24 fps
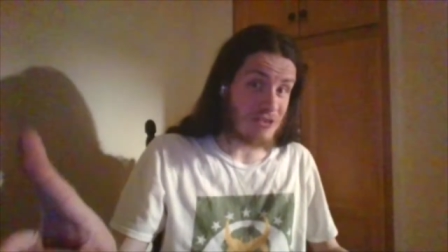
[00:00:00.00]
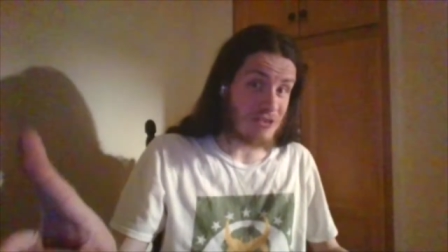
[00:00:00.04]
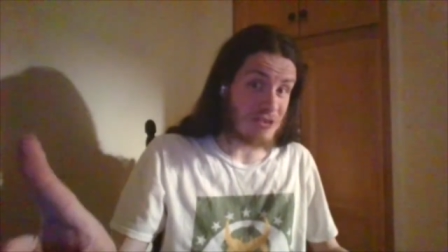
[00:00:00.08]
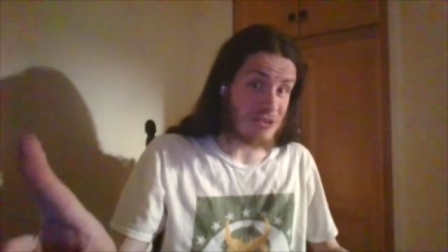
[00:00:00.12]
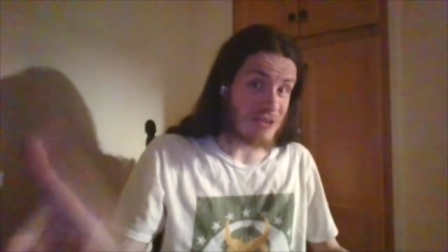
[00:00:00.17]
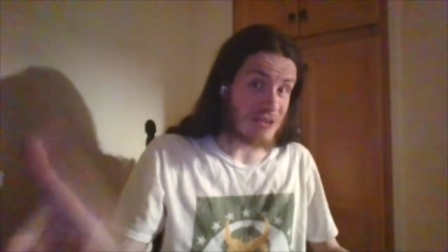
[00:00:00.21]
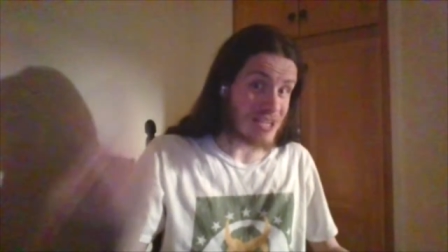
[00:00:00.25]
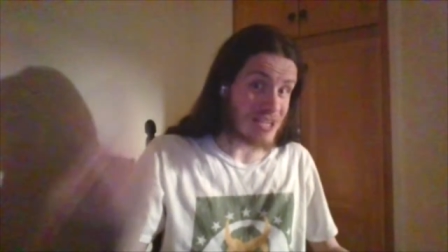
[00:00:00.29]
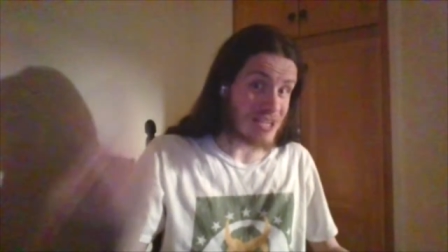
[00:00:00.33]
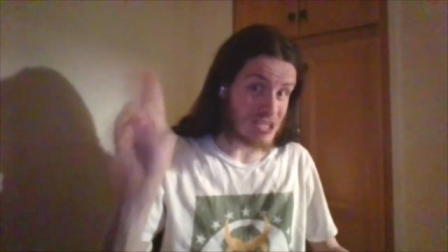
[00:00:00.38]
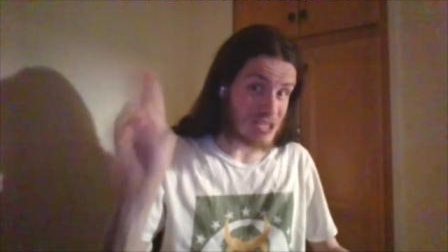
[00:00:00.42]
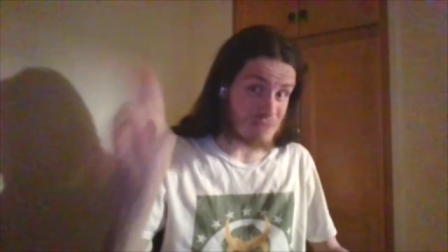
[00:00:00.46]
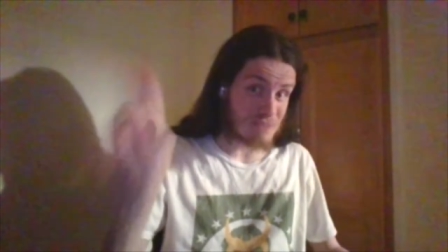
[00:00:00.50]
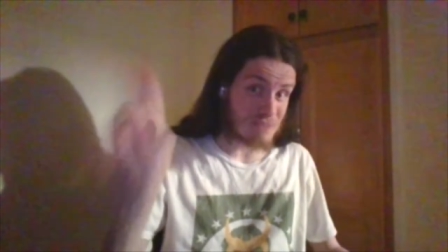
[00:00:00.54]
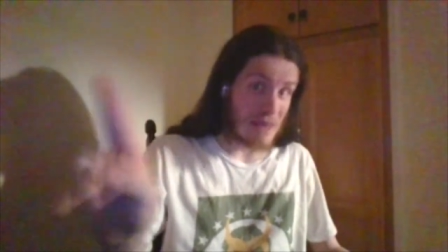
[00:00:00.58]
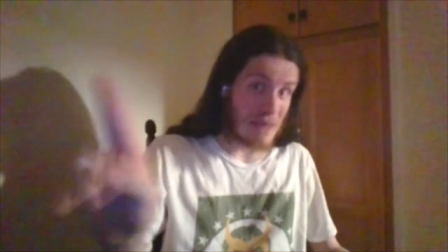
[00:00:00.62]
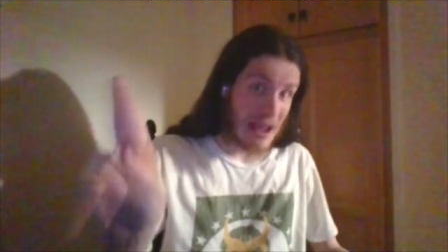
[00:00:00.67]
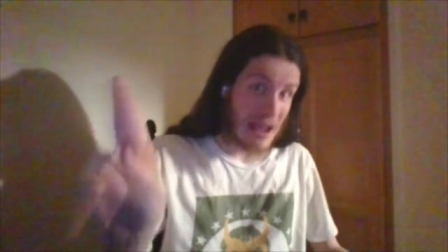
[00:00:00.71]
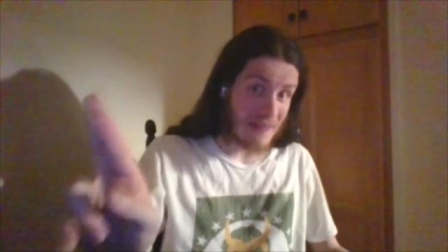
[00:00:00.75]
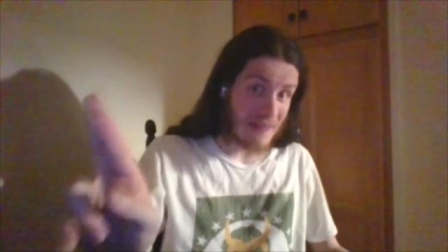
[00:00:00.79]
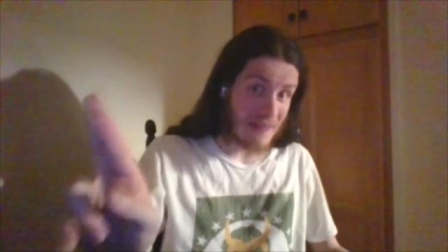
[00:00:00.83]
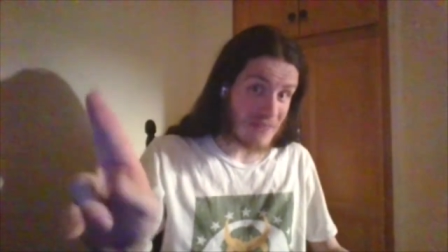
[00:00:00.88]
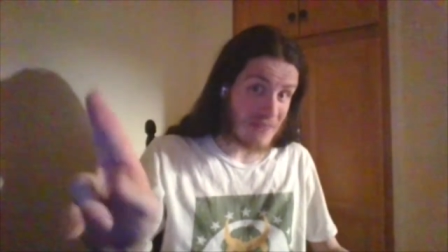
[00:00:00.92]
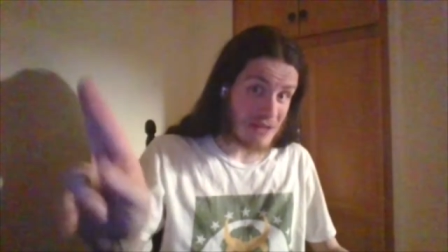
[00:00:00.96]
because
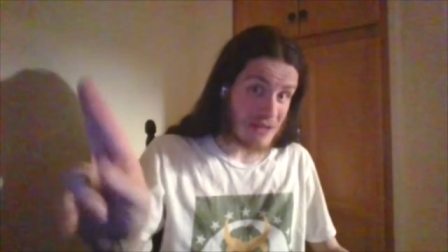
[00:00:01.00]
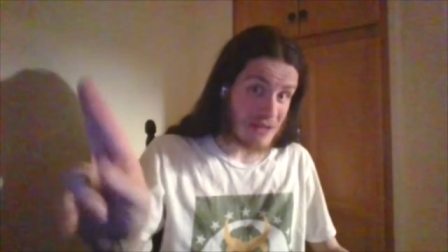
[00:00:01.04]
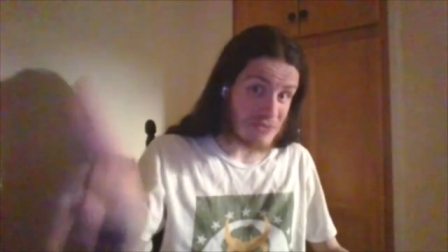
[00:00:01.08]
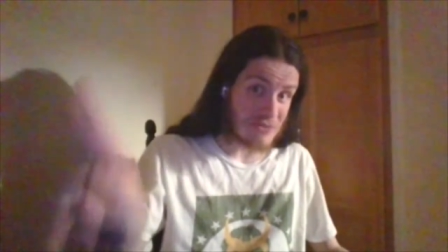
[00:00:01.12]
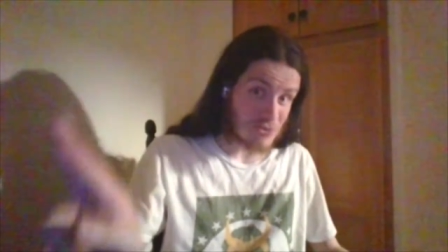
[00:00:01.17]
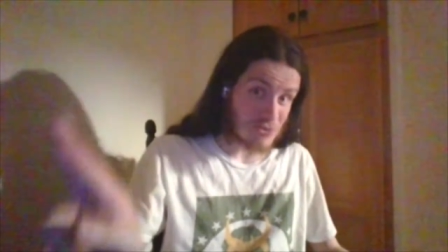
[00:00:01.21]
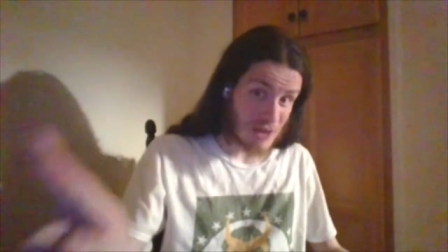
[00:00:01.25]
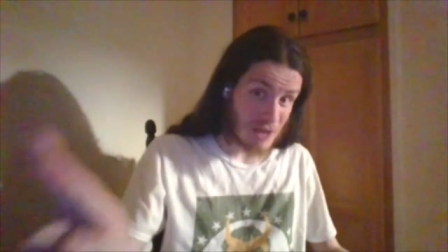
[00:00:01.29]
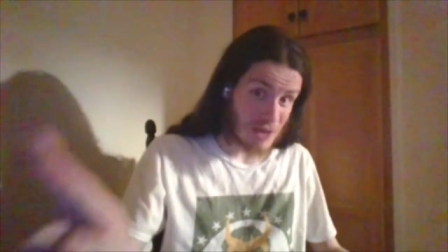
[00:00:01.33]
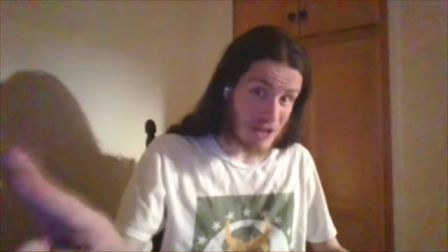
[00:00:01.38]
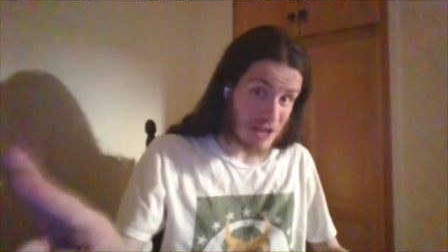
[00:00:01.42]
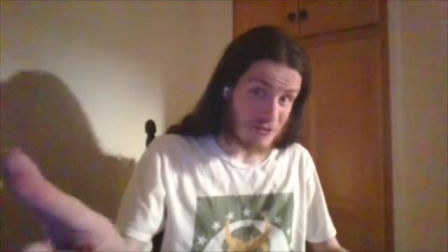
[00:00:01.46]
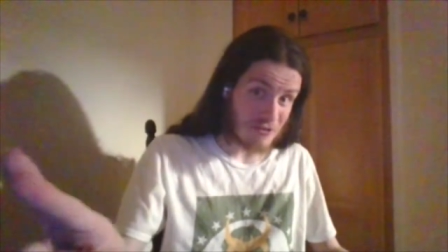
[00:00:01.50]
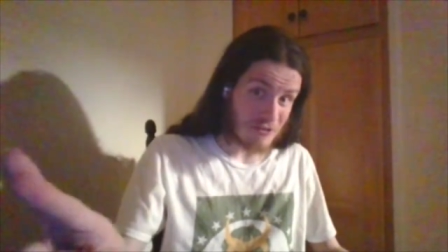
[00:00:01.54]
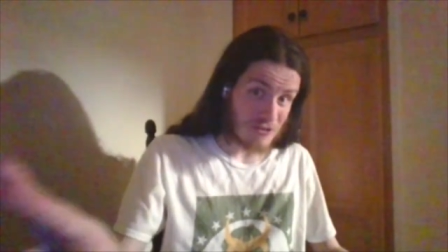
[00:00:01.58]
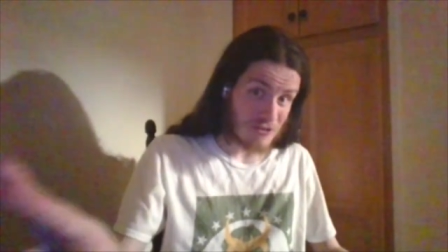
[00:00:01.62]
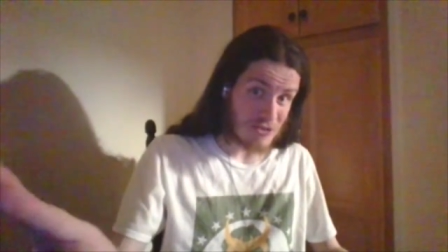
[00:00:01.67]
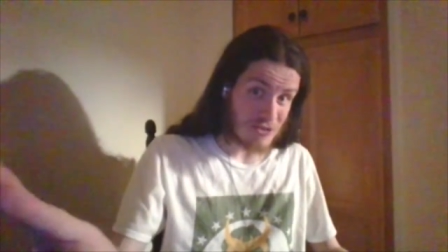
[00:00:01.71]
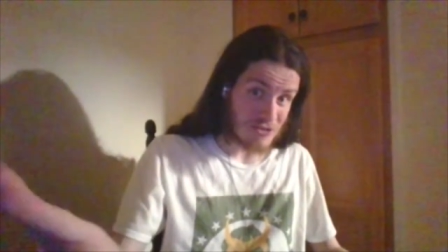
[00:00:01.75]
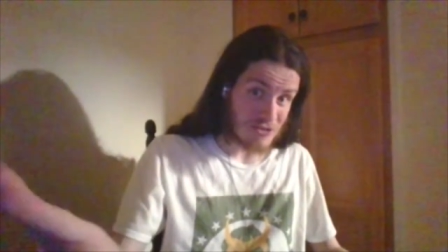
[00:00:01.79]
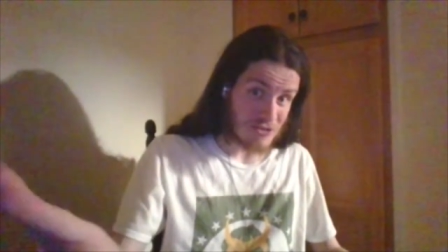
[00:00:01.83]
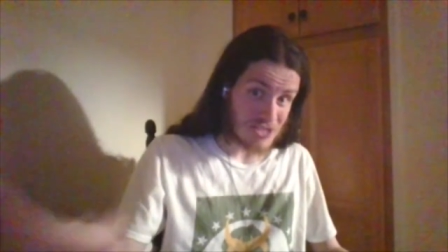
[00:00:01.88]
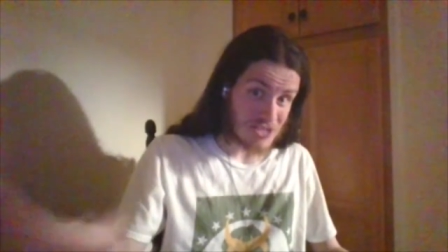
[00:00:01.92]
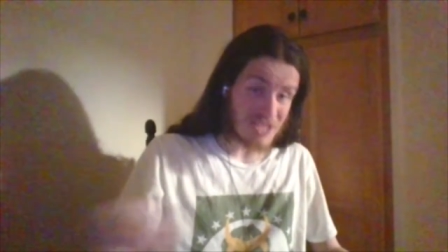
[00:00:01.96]
Japan loves
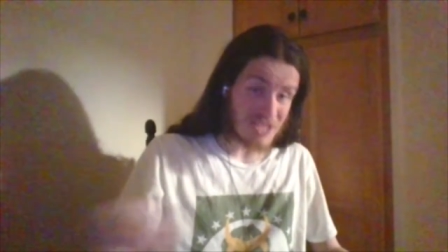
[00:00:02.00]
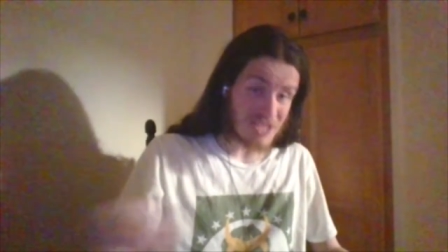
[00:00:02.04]
waifus.